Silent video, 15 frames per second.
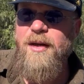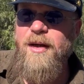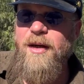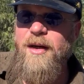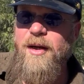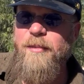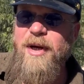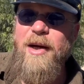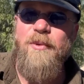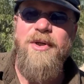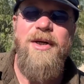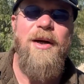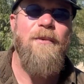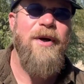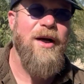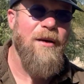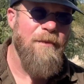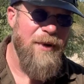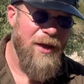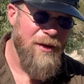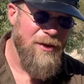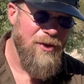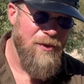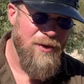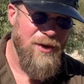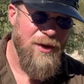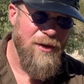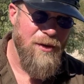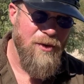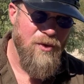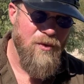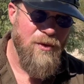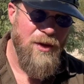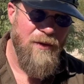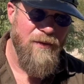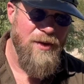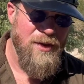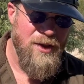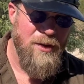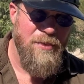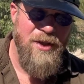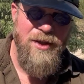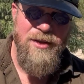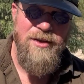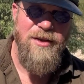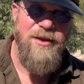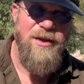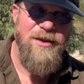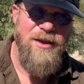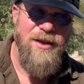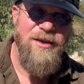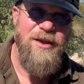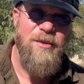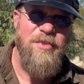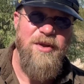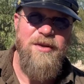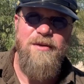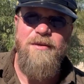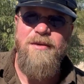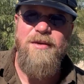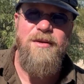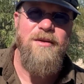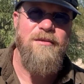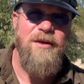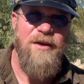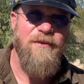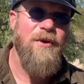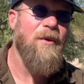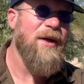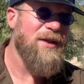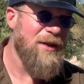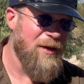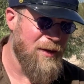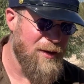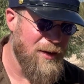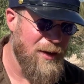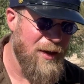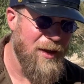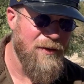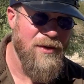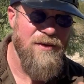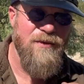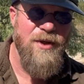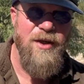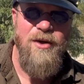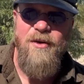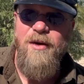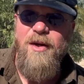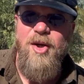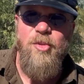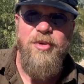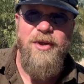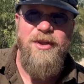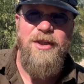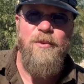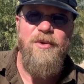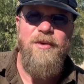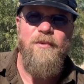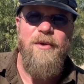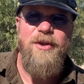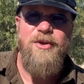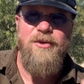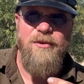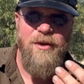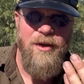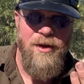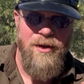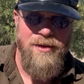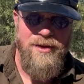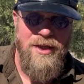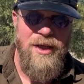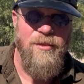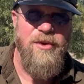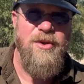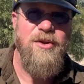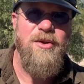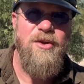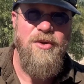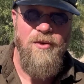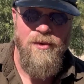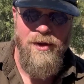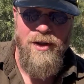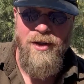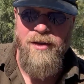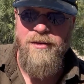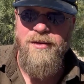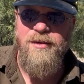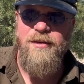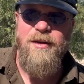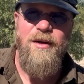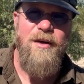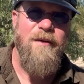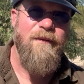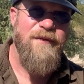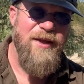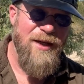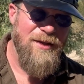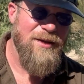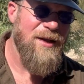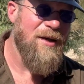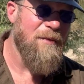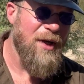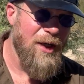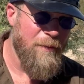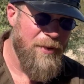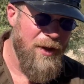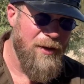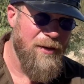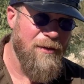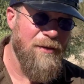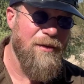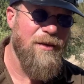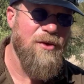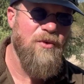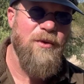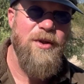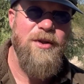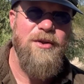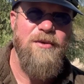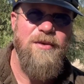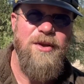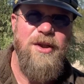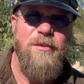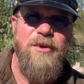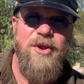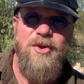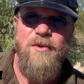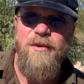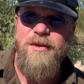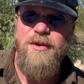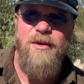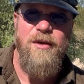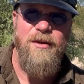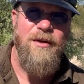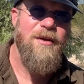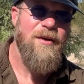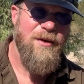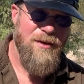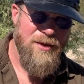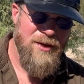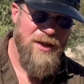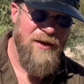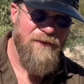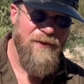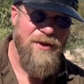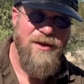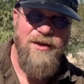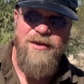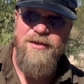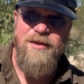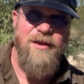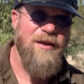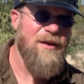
Um, I would not recommend using even CBs in these antique pistols, even though I did it today on this video, because I wouldn't want you to cause damage to your guns. That said, in my opinion, the 22 CB shorts are safe in these. Uh,